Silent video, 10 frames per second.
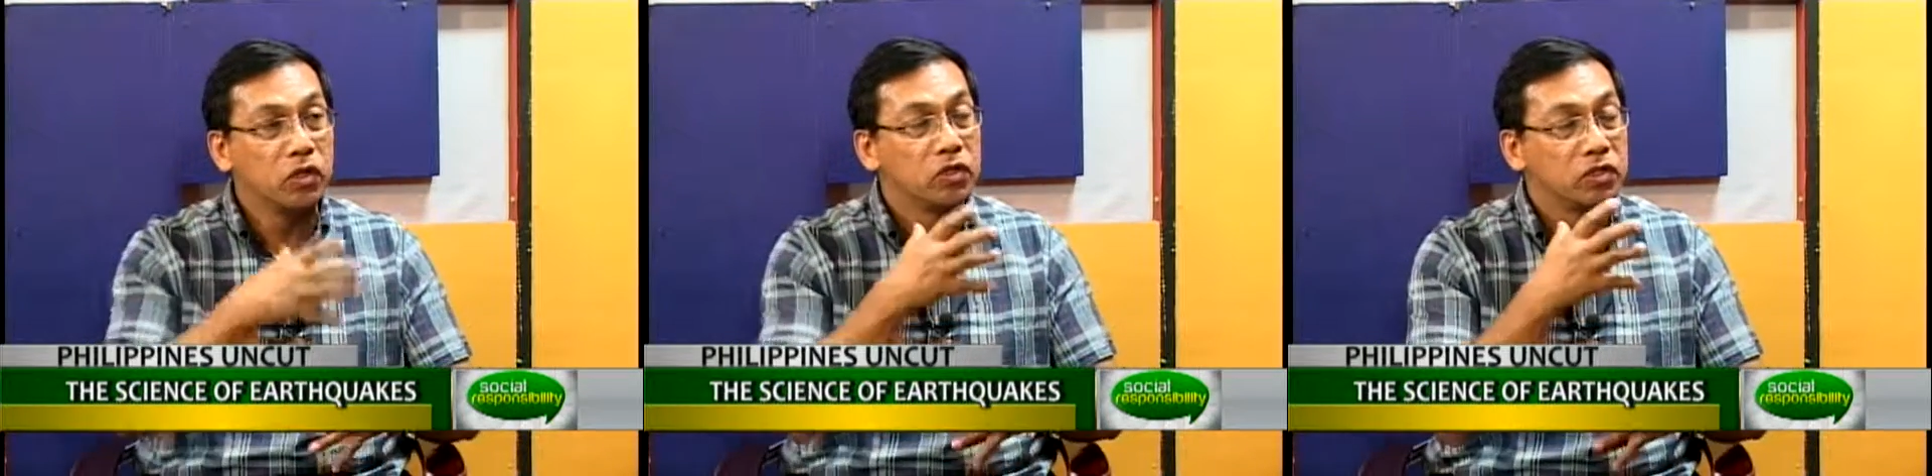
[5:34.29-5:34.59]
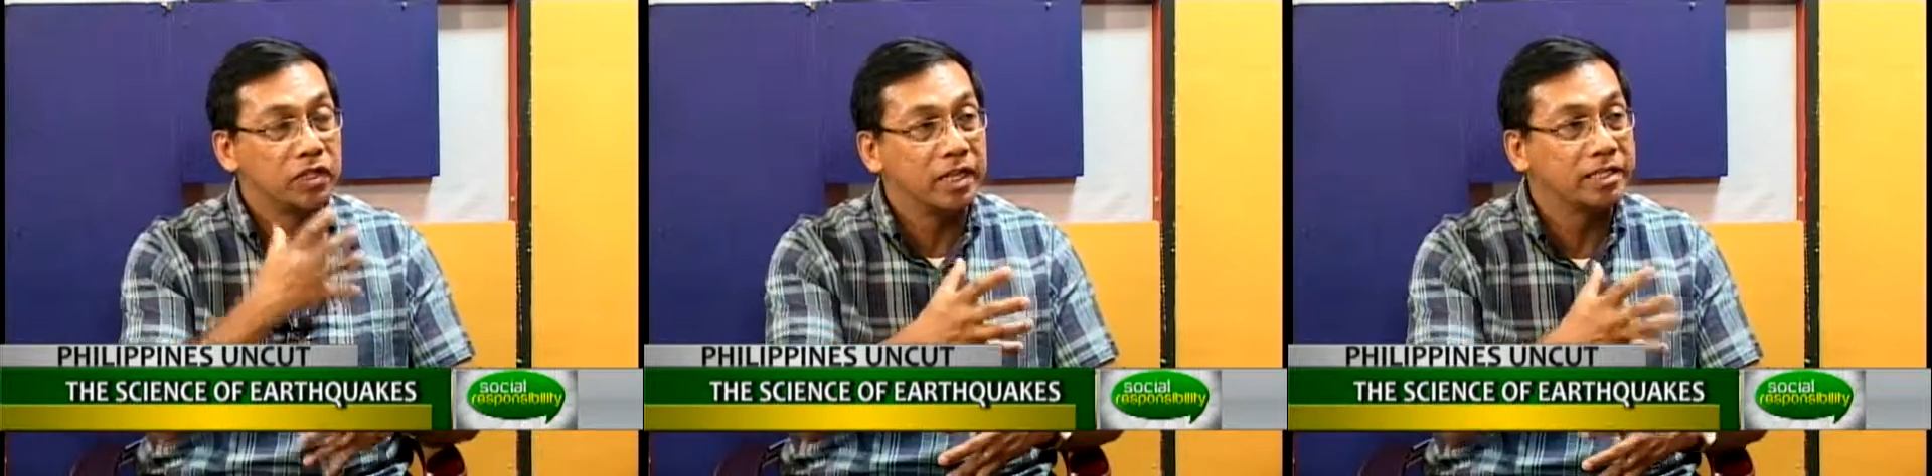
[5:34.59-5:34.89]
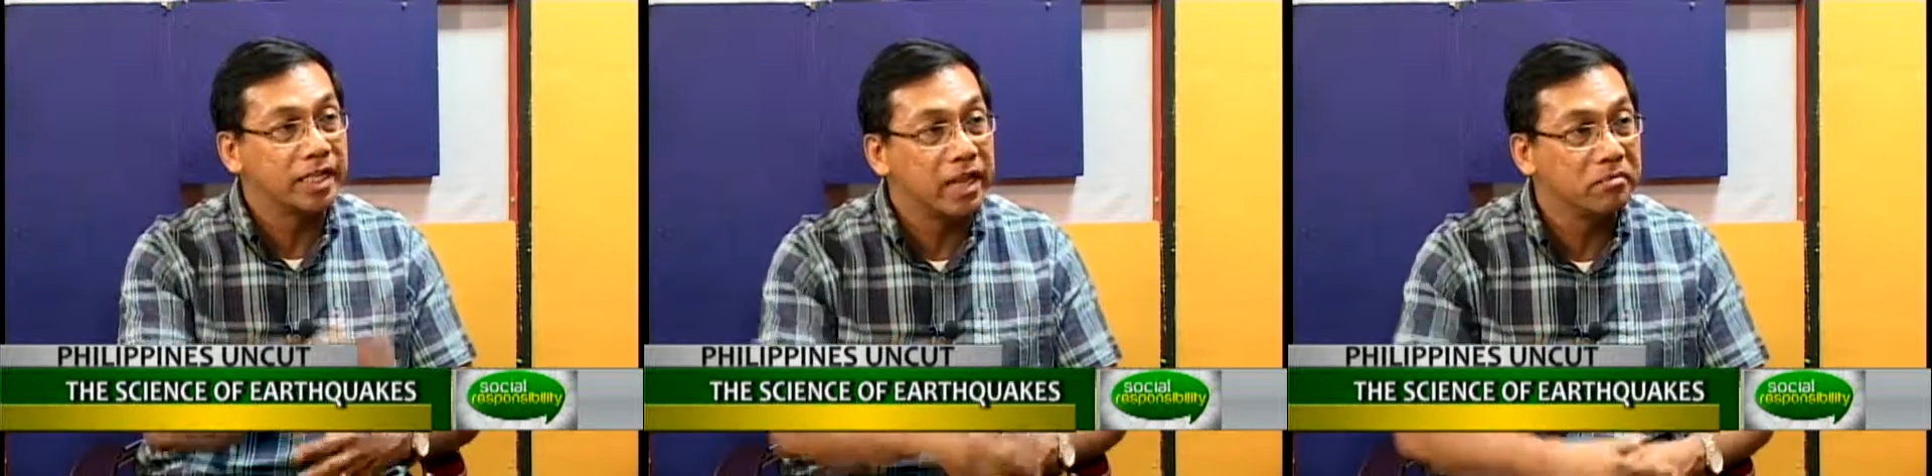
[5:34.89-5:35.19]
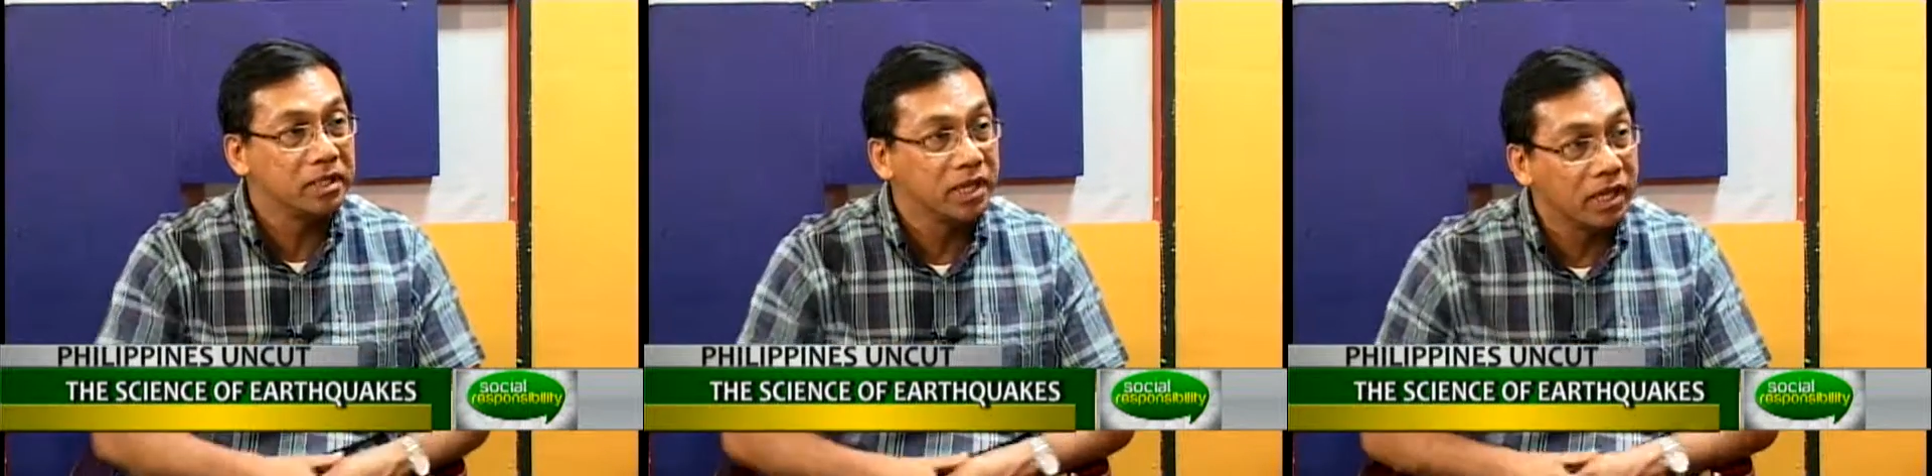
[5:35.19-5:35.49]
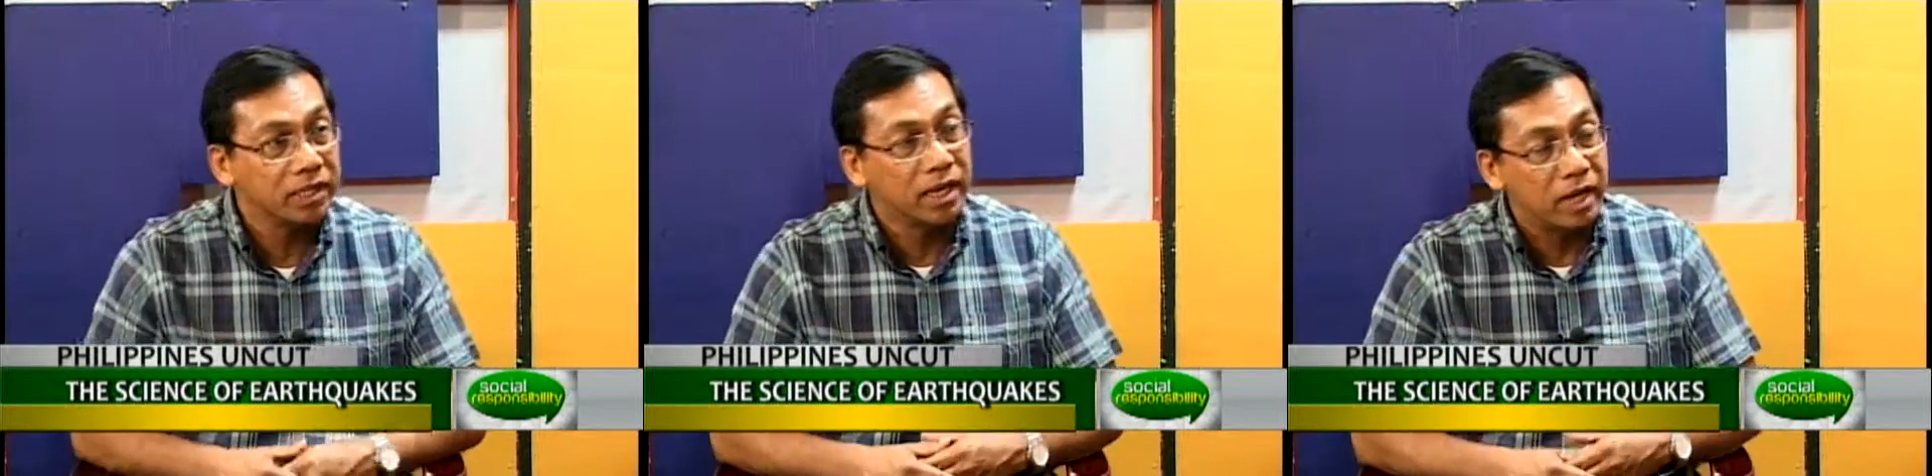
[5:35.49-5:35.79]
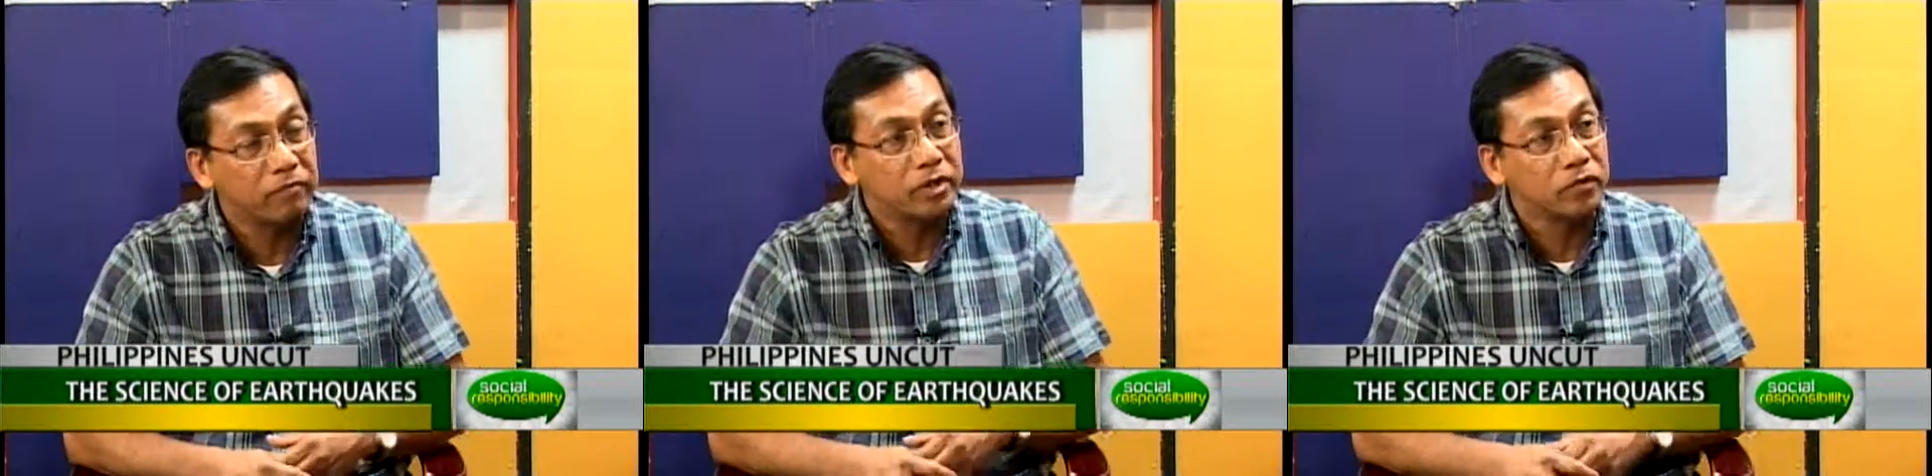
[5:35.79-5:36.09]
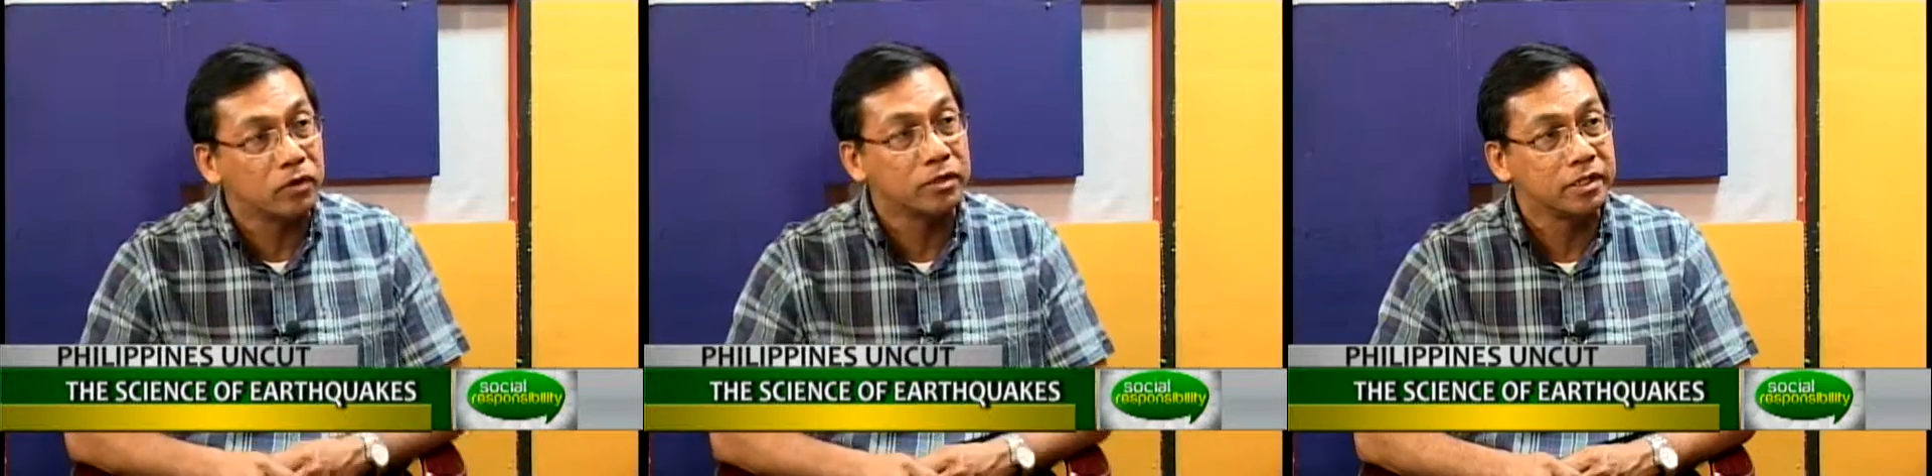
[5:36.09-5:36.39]
still stand but have
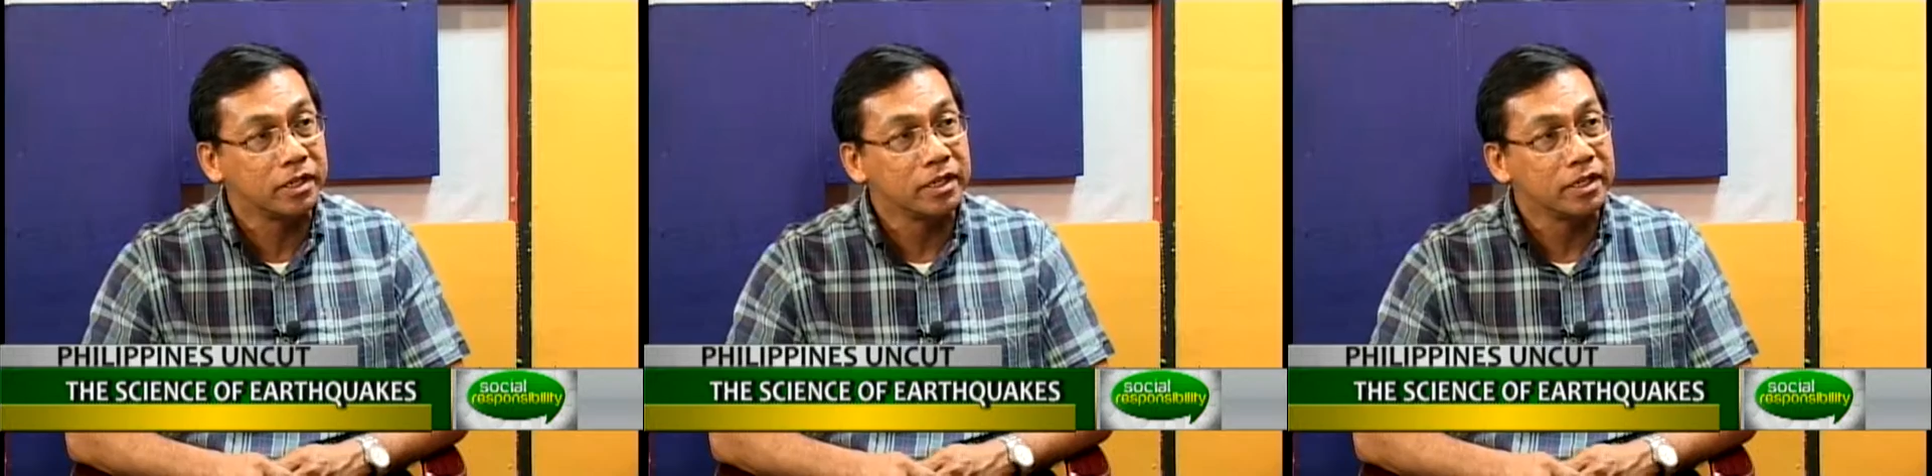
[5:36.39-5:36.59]
difficulty.